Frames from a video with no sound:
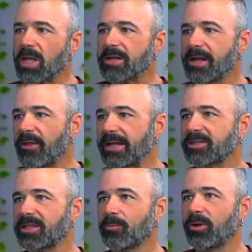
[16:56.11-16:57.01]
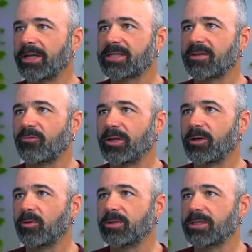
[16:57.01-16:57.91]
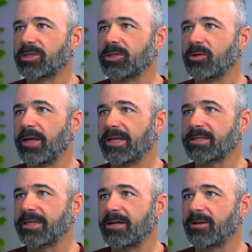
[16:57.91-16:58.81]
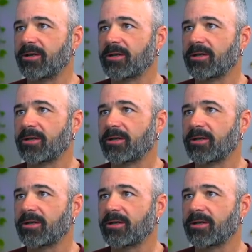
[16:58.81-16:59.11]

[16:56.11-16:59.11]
Now that's going to bring us, if we go just 2 days later,